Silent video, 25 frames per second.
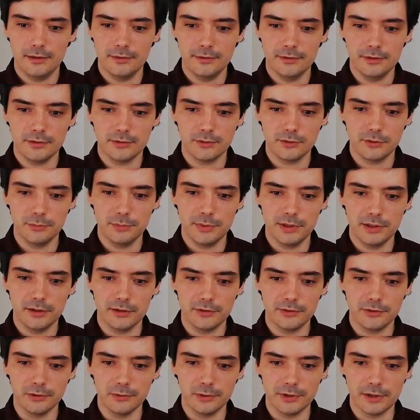This could be
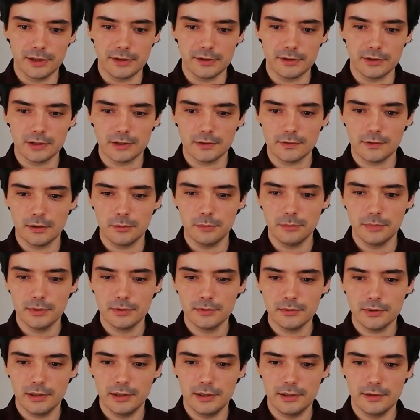also another
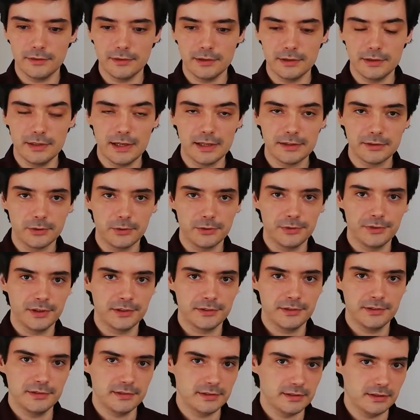example, and in that
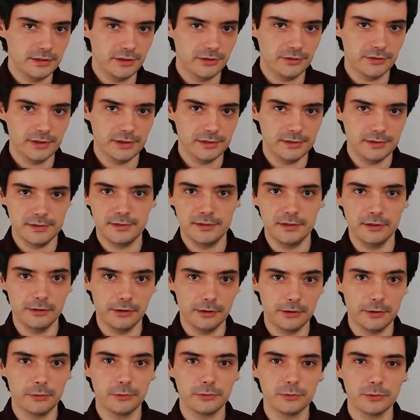context it's clear that it's
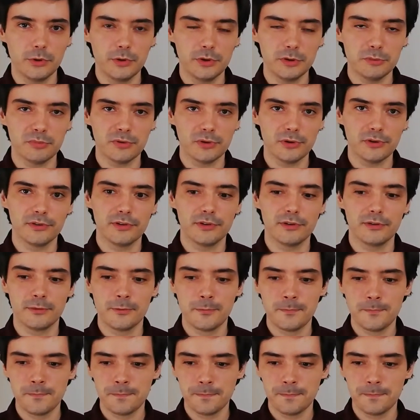still an ongoing process.